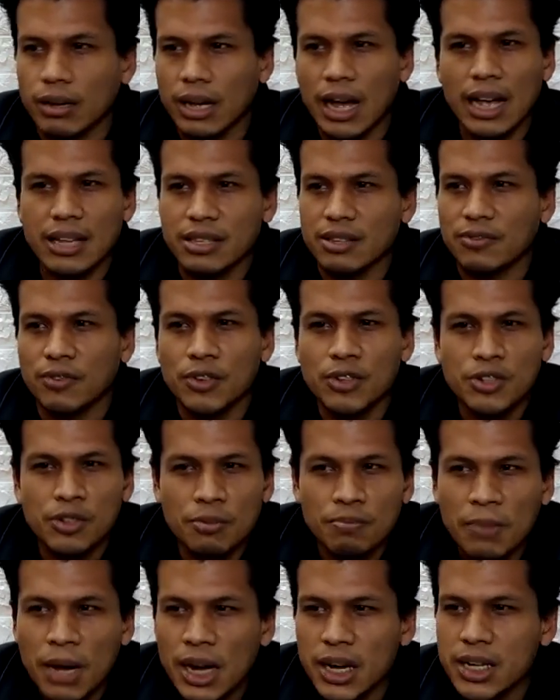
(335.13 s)
asking for
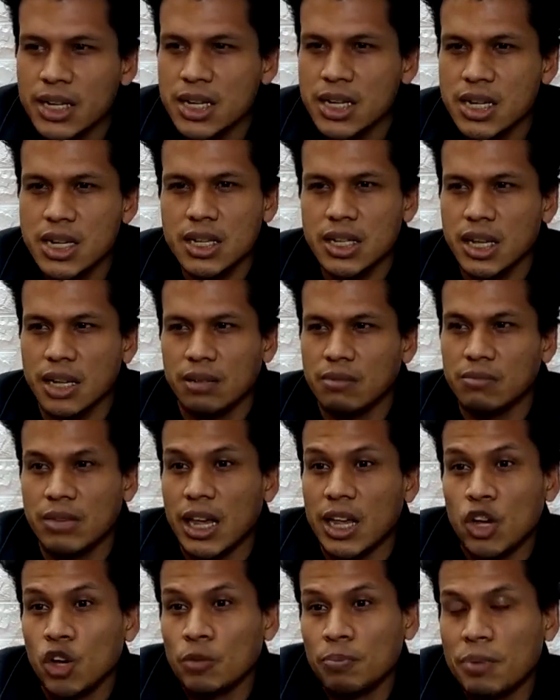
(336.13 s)
some money.
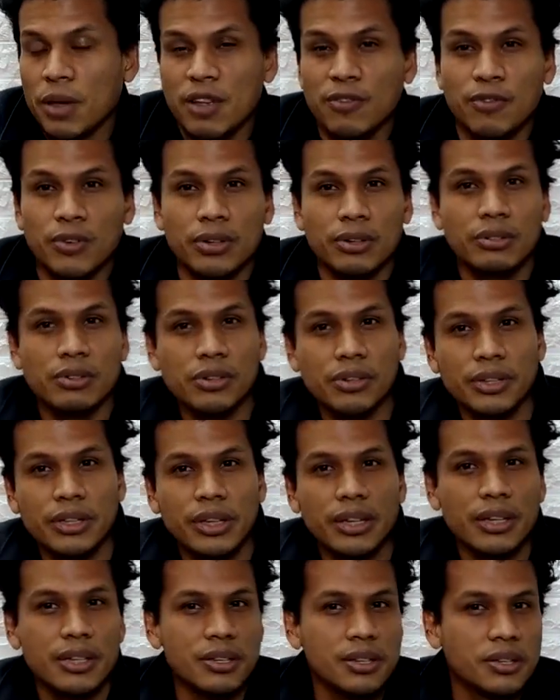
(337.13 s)
They got paid for doing
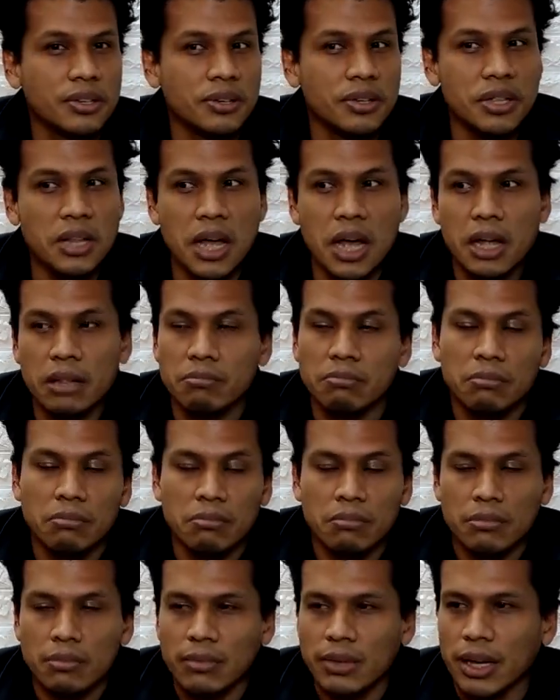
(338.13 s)
this or doing that,
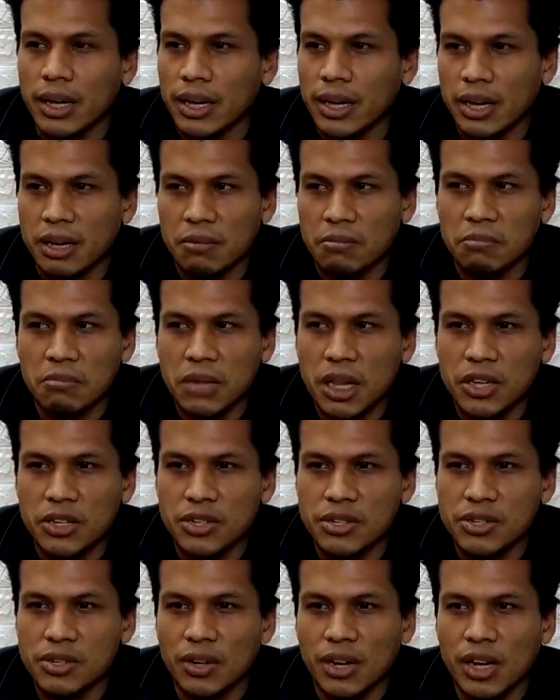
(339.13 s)
and they
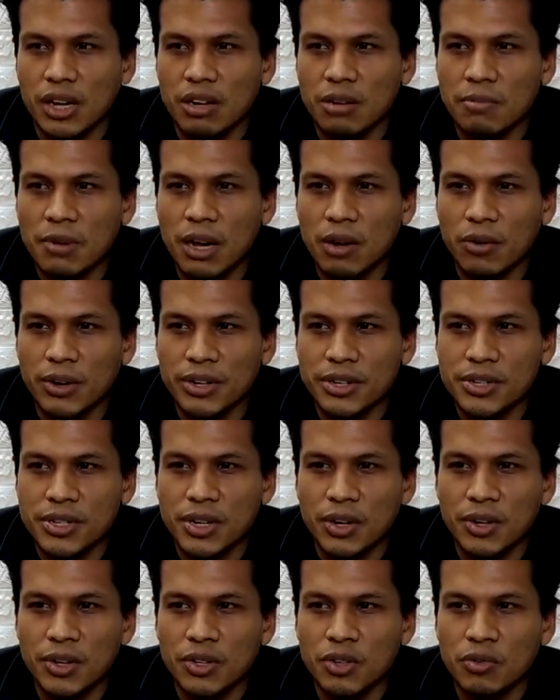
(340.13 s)
just don't care about what is
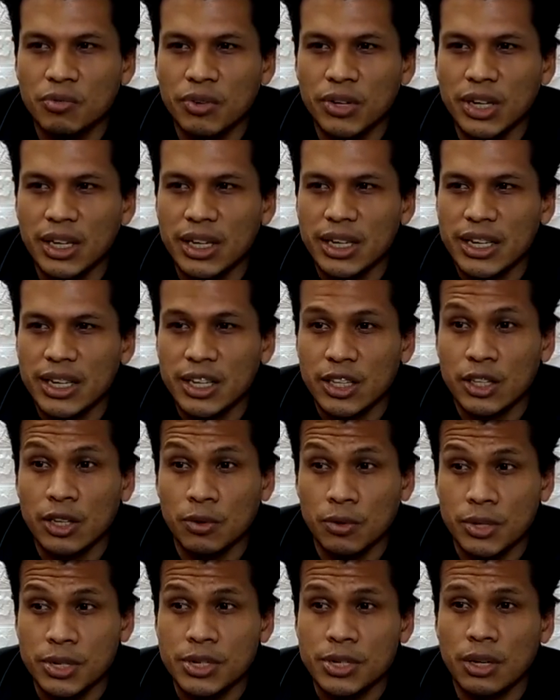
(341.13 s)
going to be
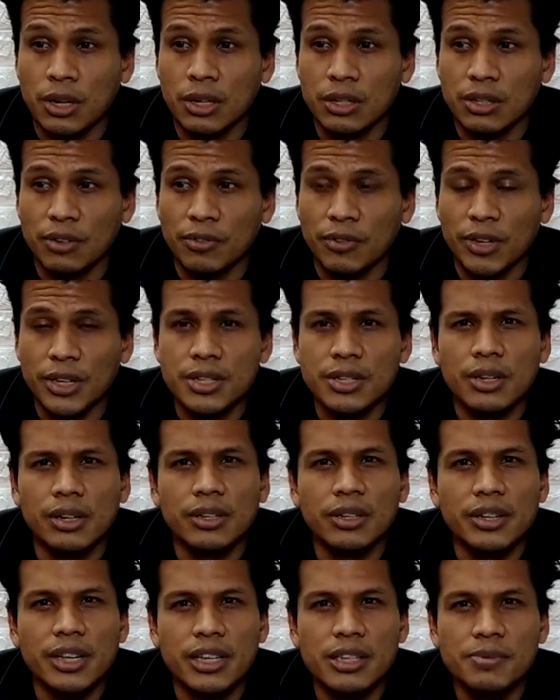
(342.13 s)
the result of it. So
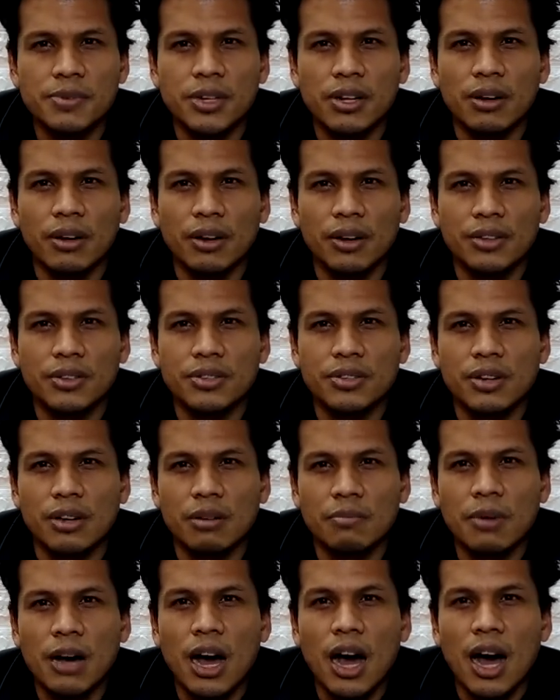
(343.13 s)
in the next video, I'm going to talk
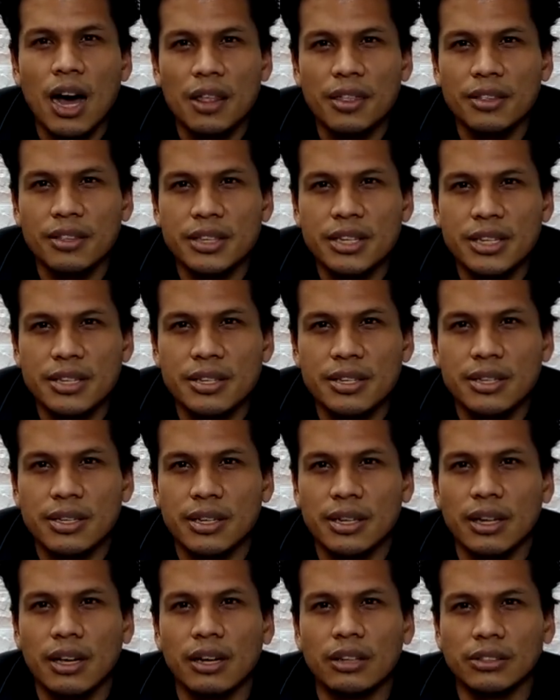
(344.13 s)
about
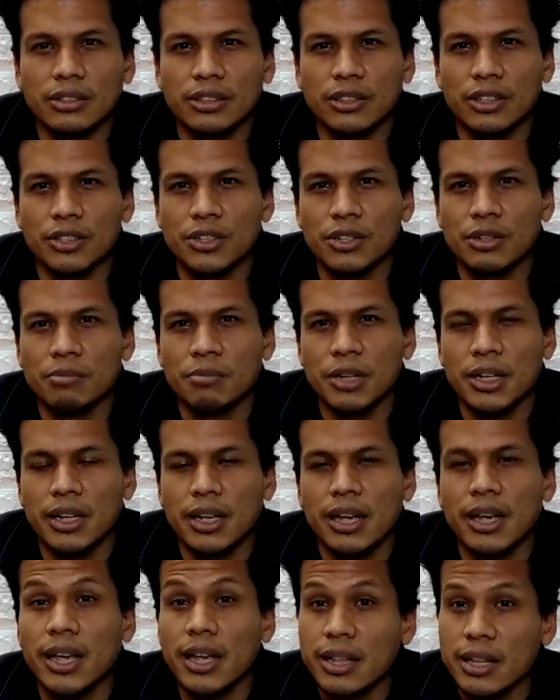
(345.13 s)
authenticity on social
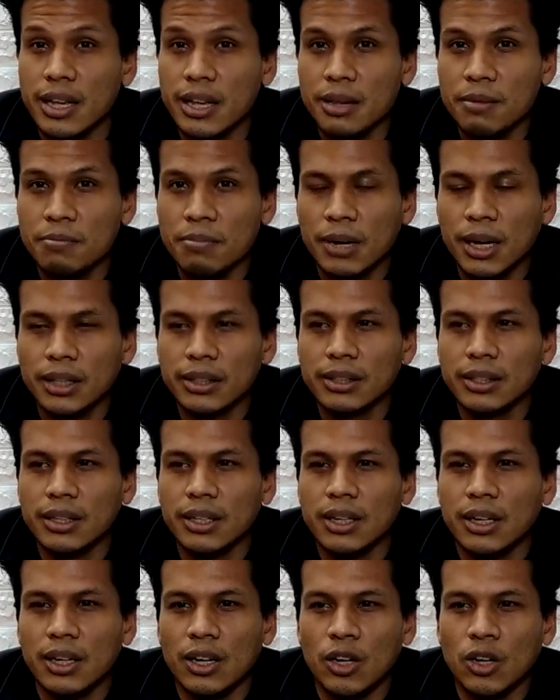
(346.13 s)
media and the impact
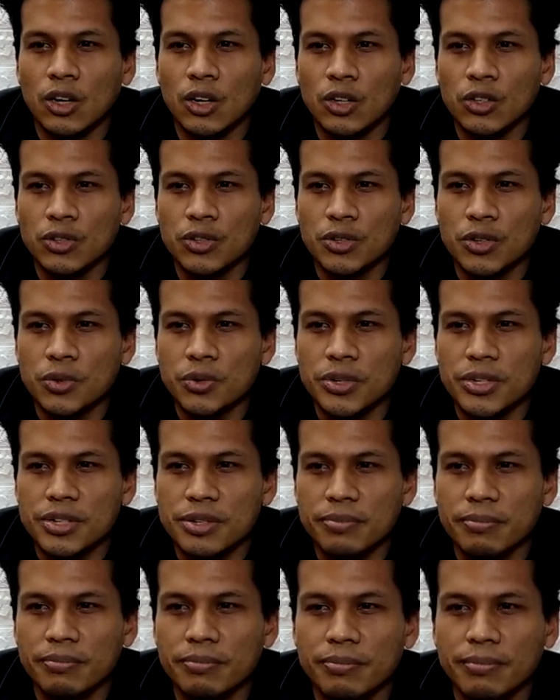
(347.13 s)
on
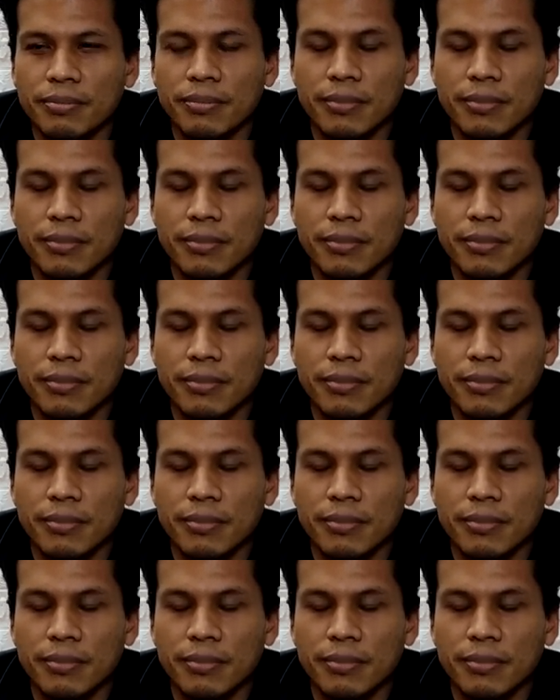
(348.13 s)
tourism.